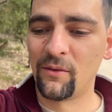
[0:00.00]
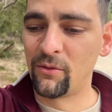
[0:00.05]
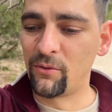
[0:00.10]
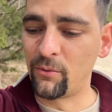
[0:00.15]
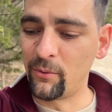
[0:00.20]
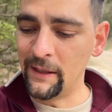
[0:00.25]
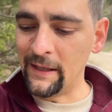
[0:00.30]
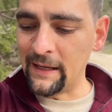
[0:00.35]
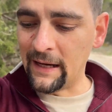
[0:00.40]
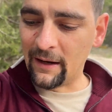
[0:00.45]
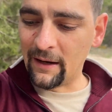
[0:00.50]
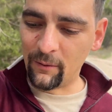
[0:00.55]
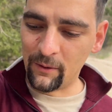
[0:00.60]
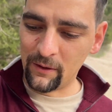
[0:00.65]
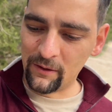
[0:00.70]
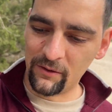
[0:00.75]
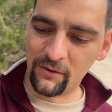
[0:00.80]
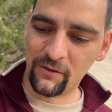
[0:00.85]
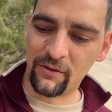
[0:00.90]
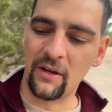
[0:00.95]
3
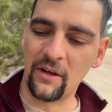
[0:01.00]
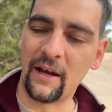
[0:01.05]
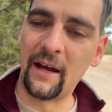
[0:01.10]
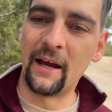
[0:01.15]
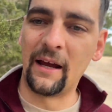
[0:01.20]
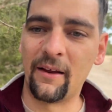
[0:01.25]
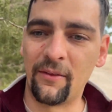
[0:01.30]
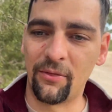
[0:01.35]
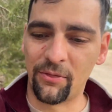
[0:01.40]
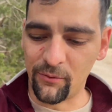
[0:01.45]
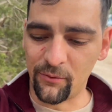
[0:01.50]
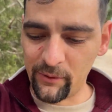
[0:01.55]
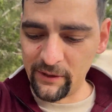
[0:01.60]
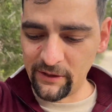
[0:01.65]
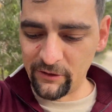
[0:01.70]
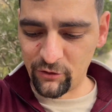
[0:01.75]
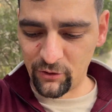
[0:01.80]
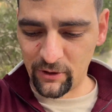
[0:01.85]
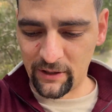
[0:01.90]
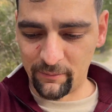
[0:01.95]
hours and 3
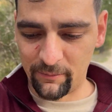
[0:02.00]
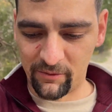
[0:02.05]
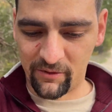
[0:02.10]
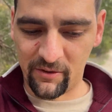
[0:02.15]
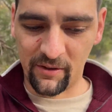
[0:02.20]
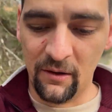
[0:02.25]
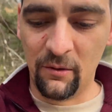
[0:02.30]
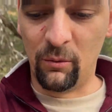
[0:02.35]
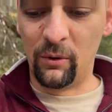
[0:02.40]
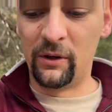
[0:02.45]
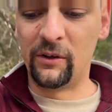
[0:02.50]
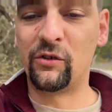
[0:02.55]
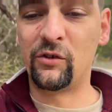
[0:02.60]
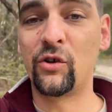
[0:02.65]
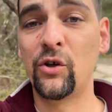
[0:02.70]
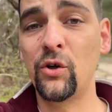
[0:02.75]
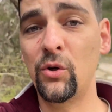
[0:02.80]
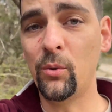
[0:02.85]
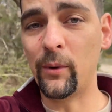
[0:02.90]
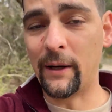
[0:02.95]
trips with
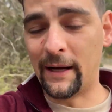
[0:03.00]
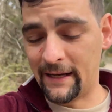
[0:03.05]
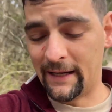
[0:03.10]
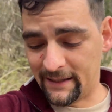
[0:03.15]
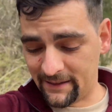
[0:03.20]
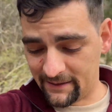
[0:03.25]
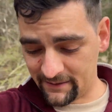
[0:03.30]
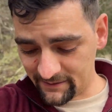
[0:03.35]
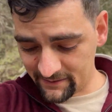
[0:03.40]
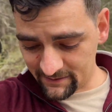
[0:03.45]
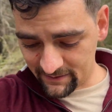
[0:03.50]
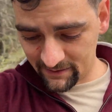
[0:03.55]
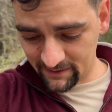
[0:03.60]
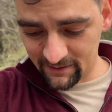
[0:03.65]
2 wagons